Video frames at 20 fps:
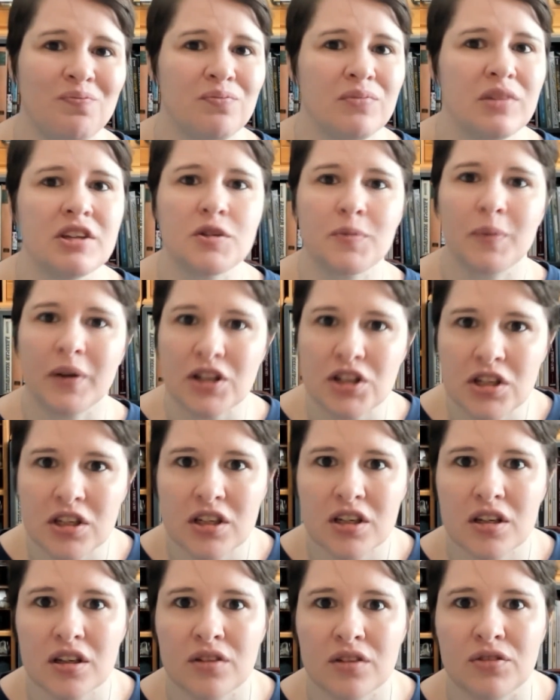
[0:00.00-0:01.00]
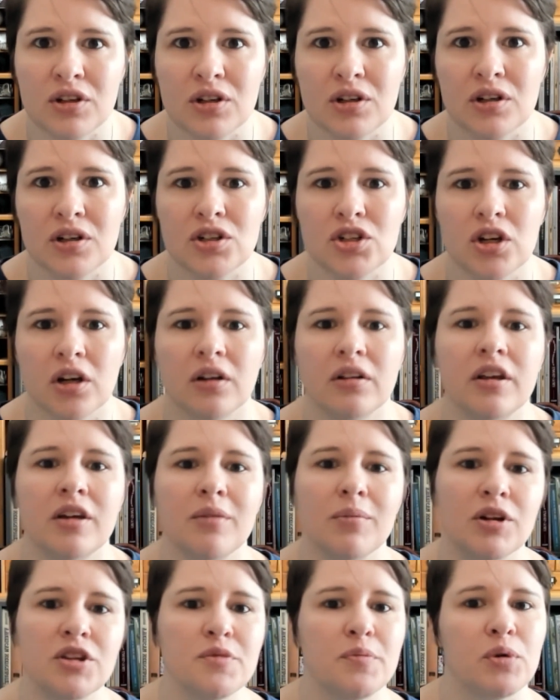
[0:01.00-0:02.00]
especially if you're juggling
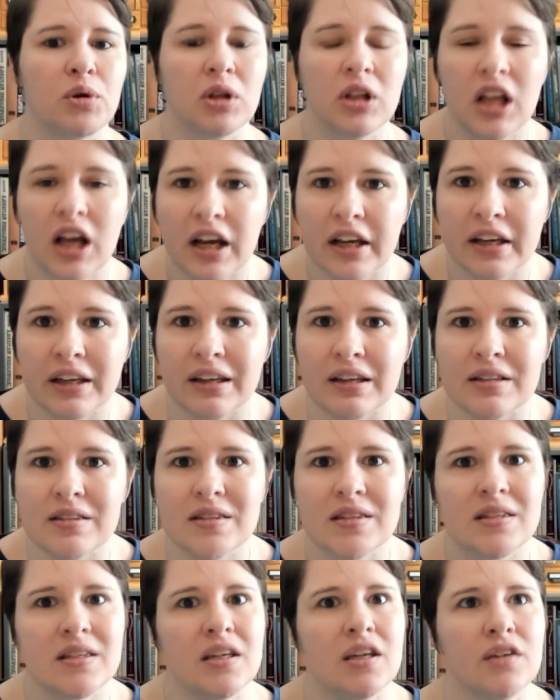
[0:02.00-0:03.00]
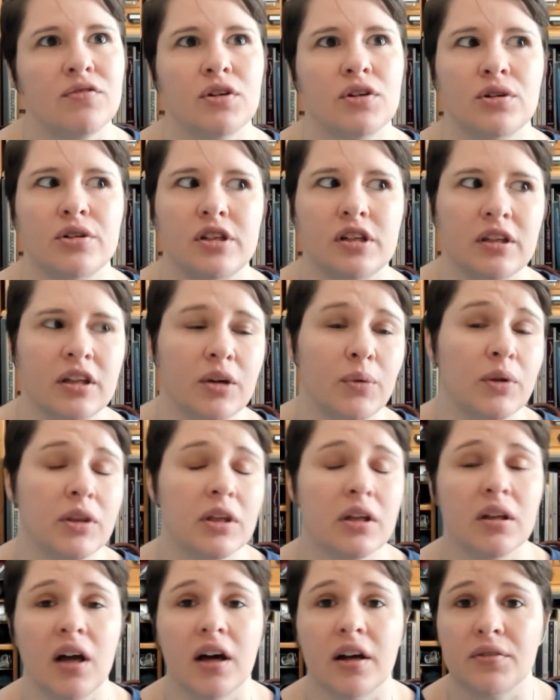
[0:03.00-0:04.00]
multiple clients, if you're dealing with a
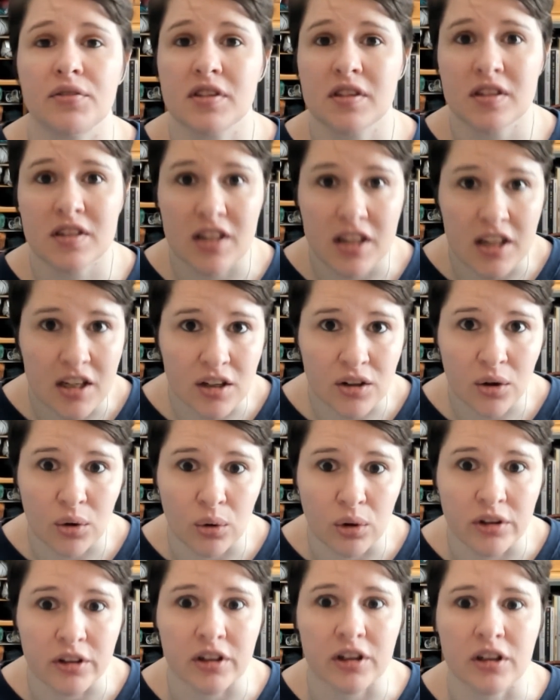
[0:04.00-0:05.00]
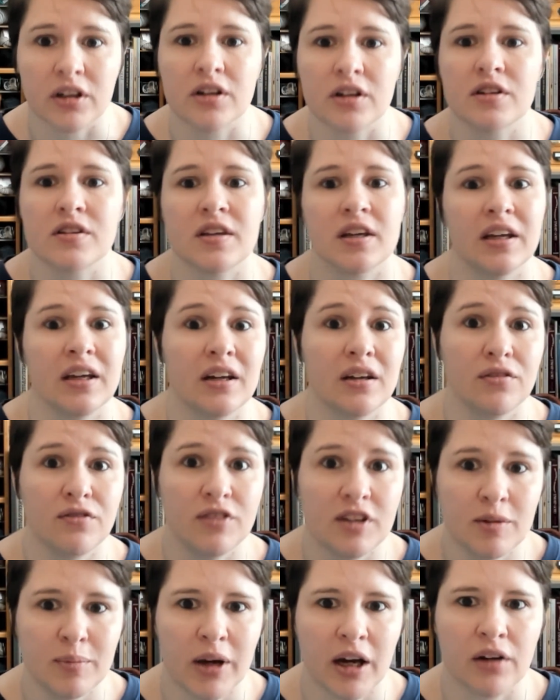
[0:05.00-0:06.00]
lot of stakeholders and getting
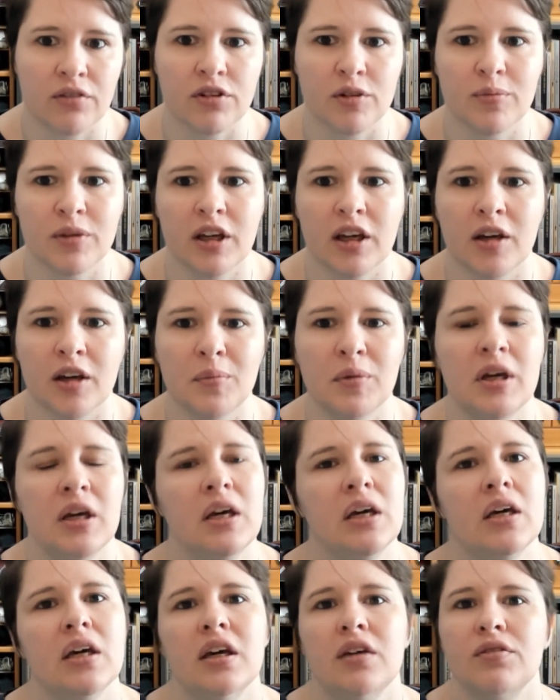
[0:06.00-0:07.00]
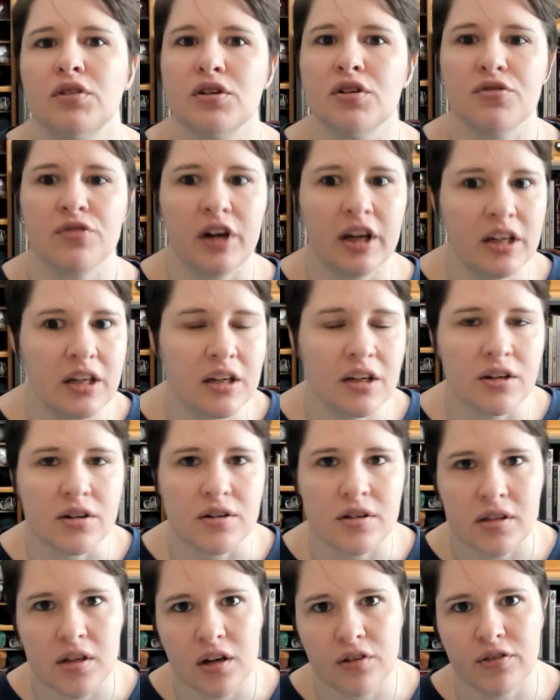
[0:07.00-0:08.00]
feedback from them, if you're finding
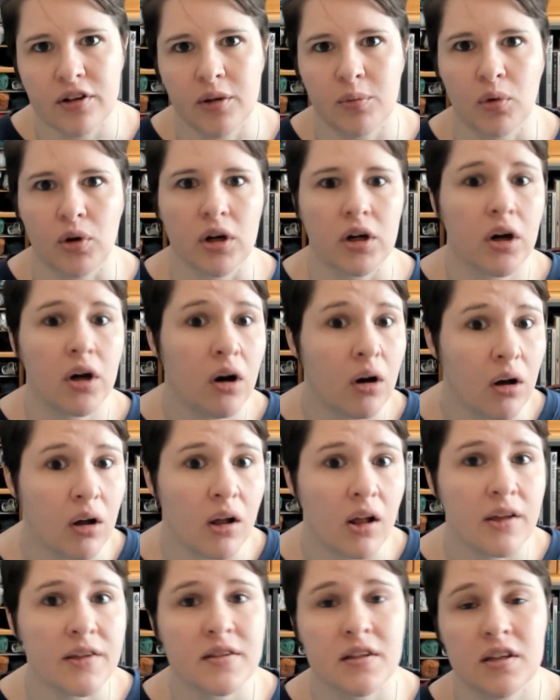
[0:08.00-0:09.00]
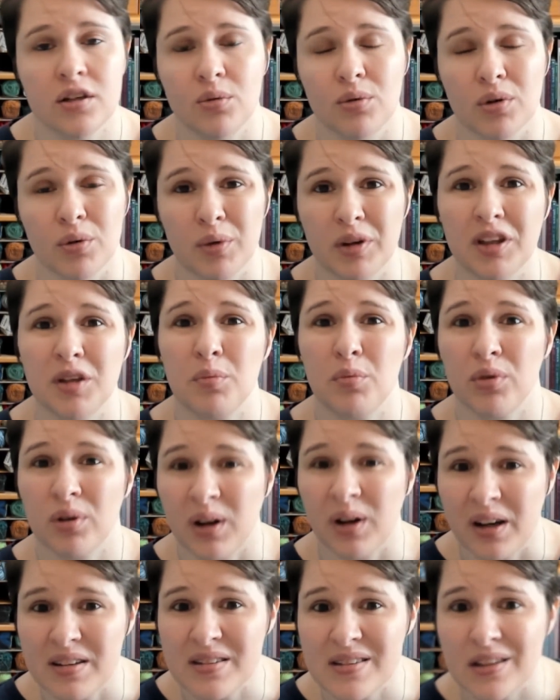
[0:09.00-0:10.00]
yourself on more calls than you were really
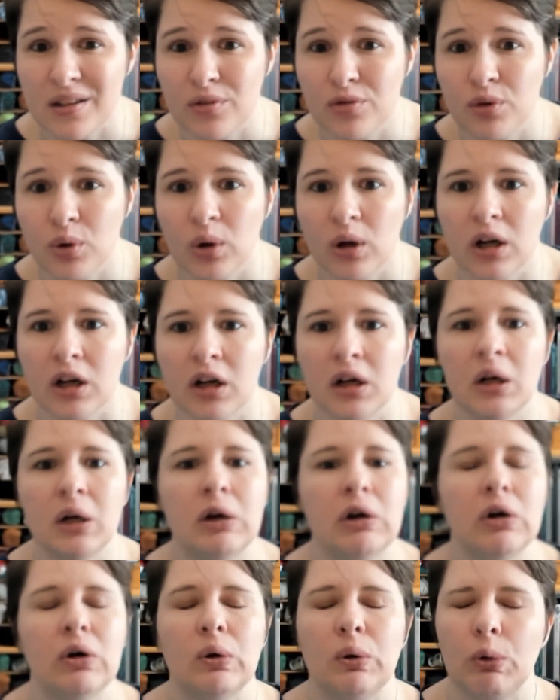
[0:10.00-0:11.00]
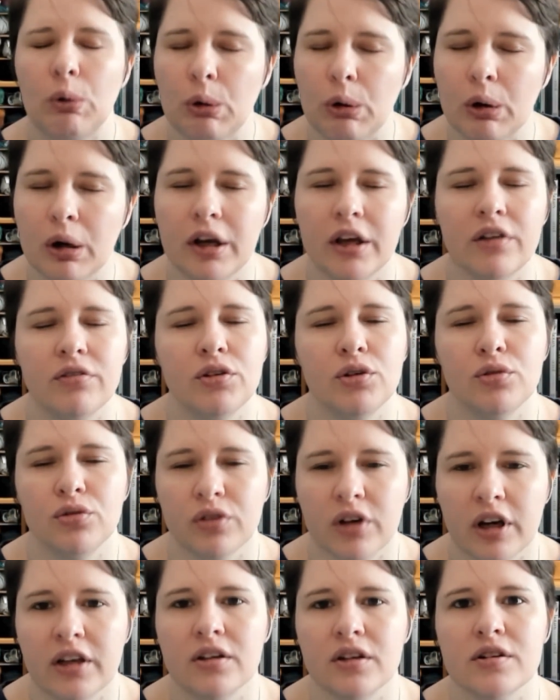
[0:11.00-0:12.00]
pricing for, or if you
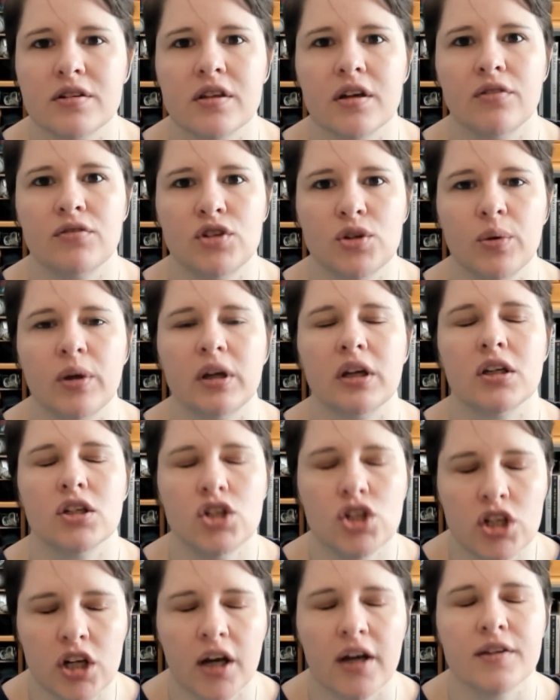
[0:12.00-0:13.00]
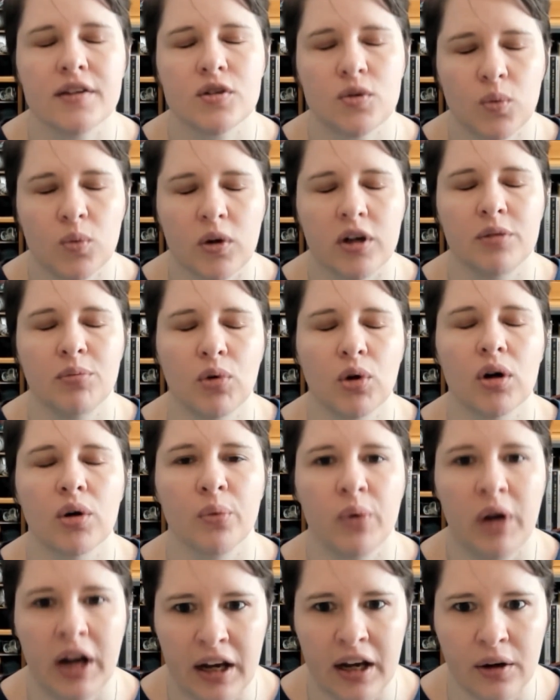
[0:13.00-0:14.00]
find yourself doing just one more
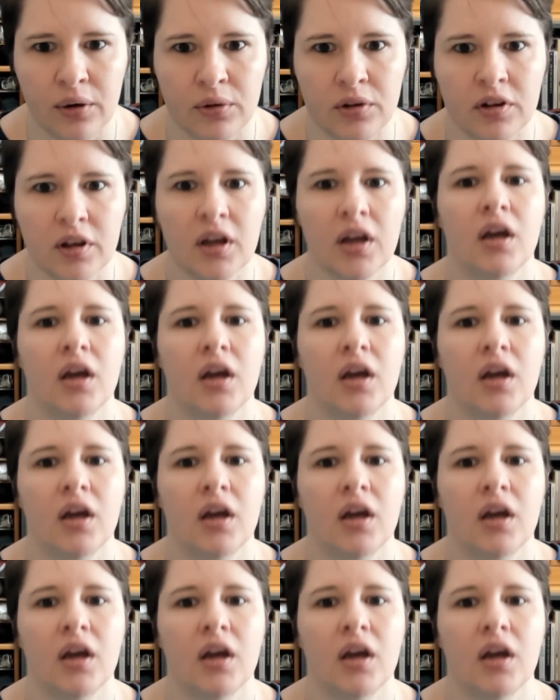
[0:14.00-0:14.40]
round